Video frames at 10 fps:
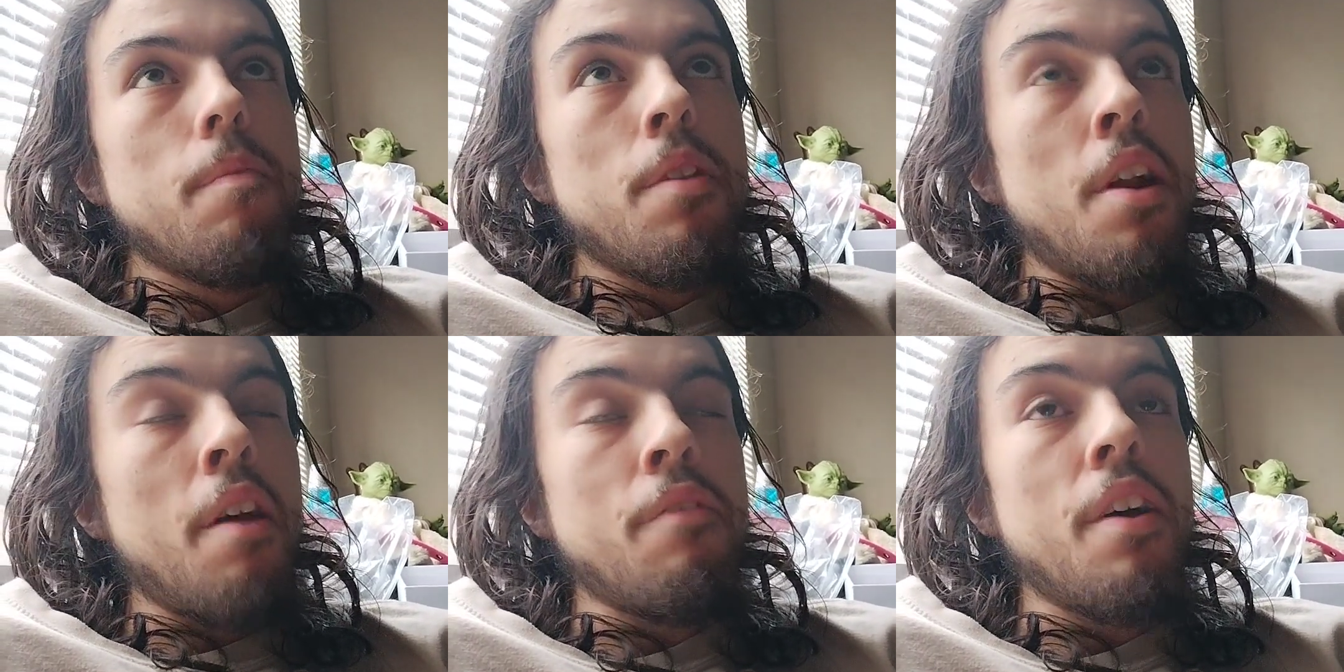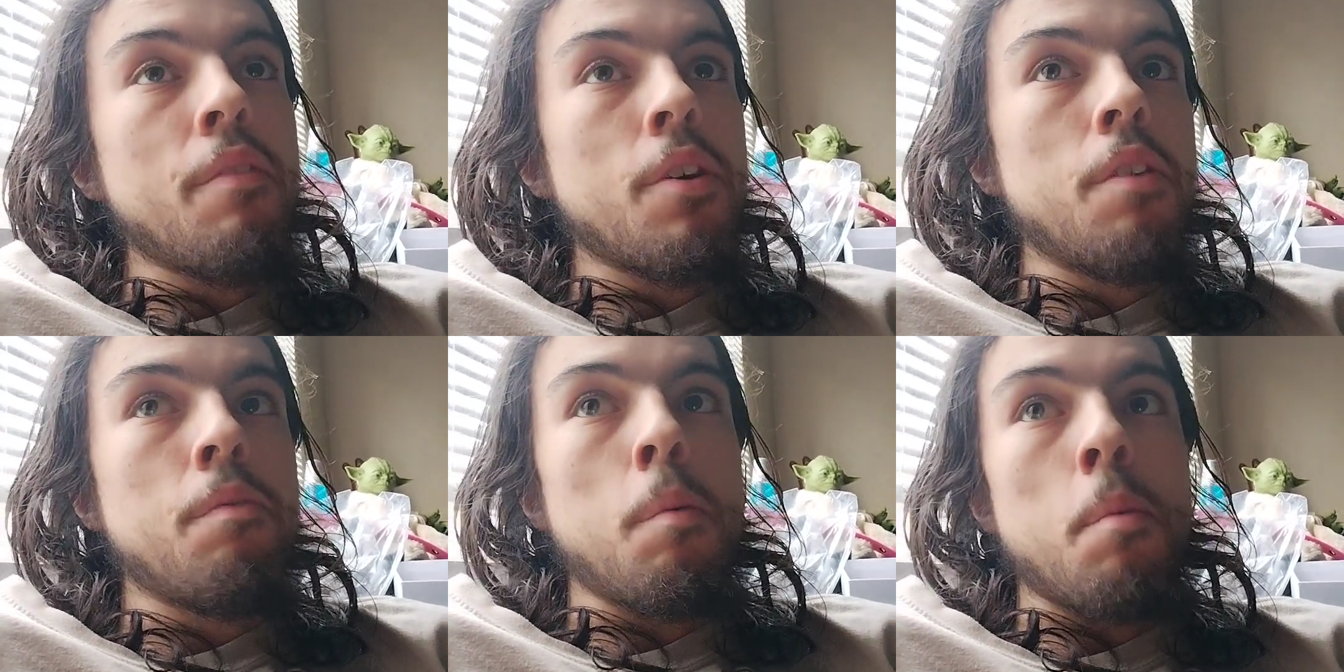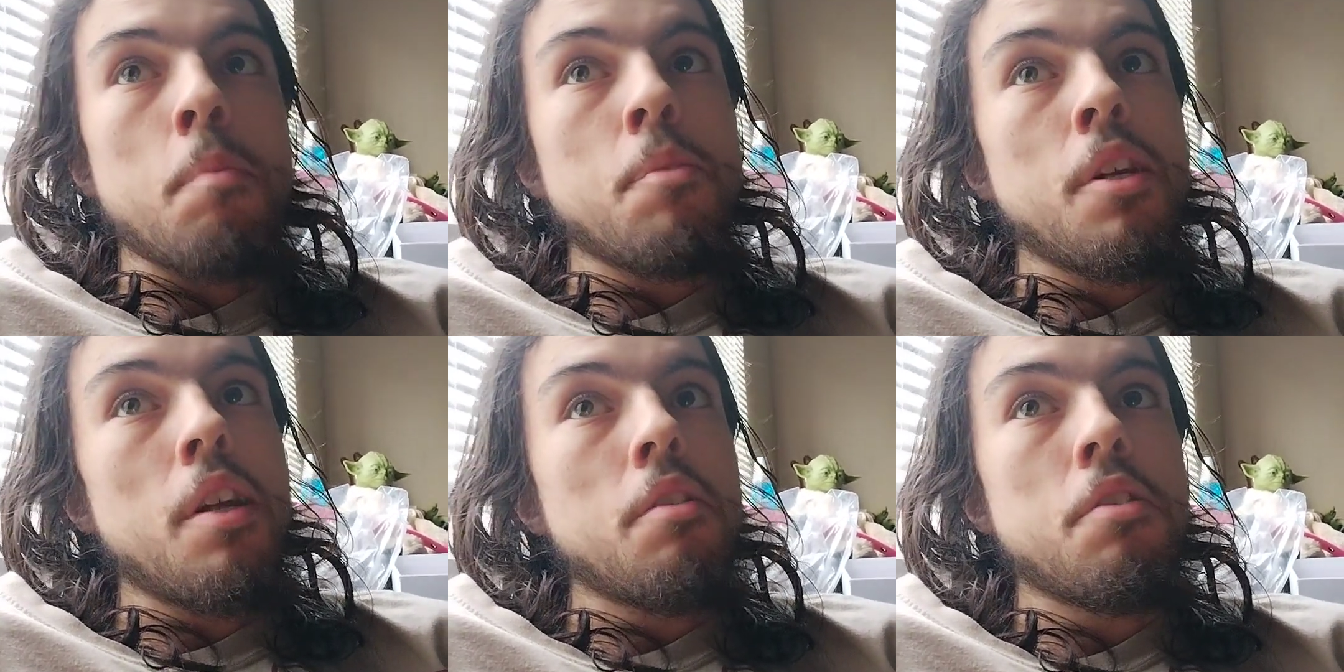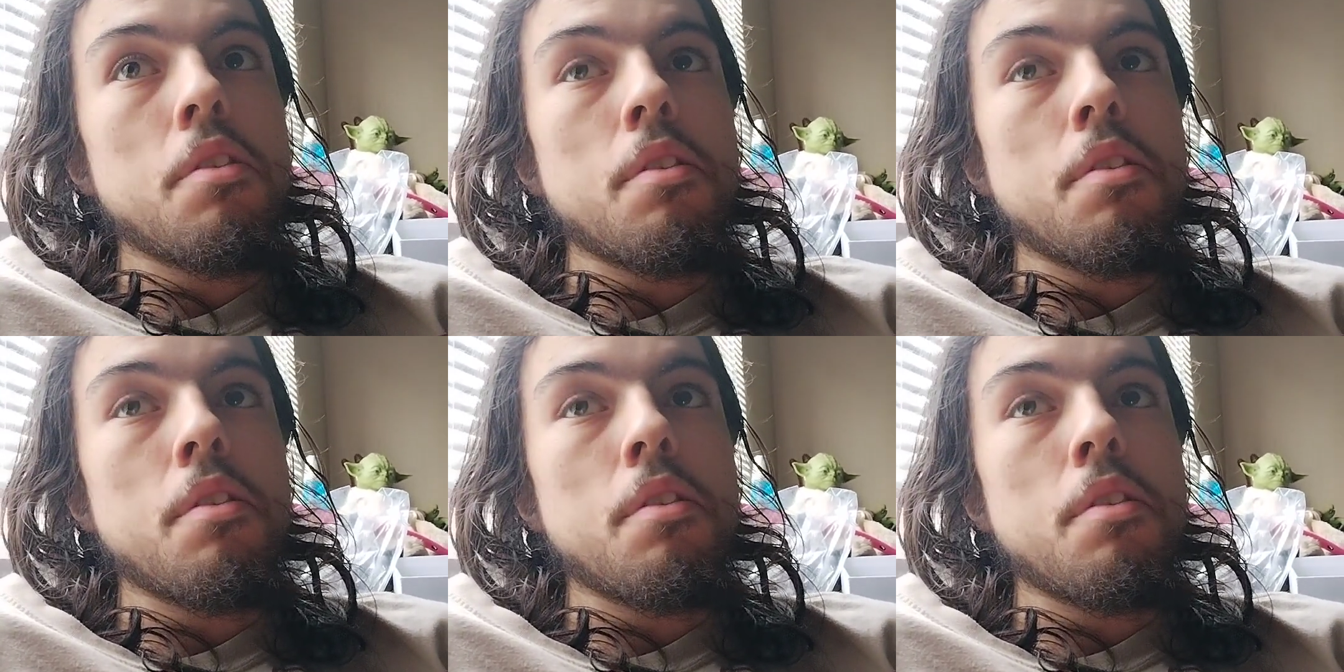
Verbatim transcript: and I've never heard from them since.